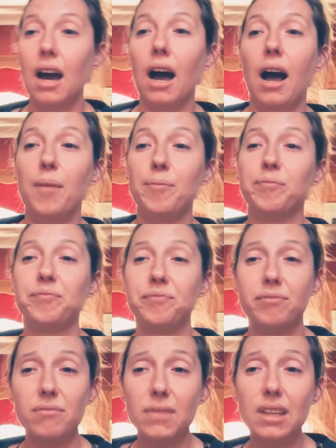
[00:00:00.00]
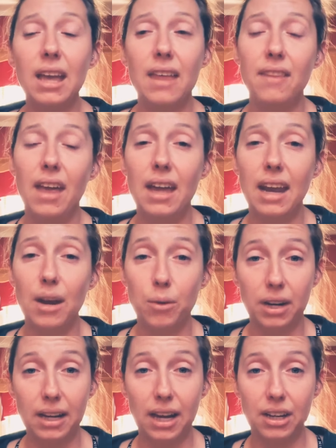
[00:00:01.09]
And then I
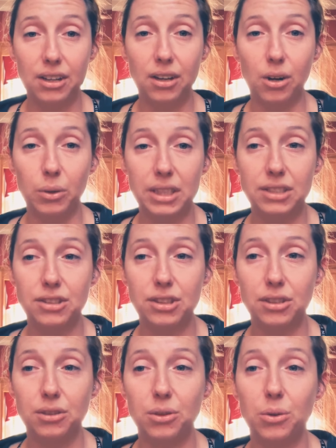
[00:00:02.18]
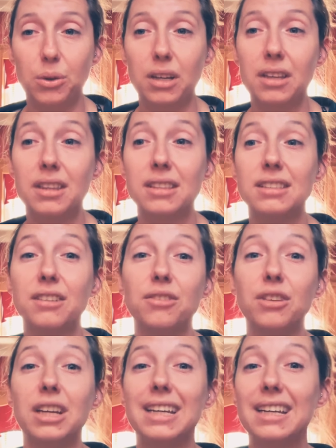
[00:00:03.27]
want to kind of go into the
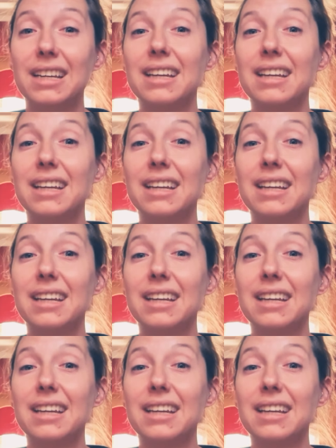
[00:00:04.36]
different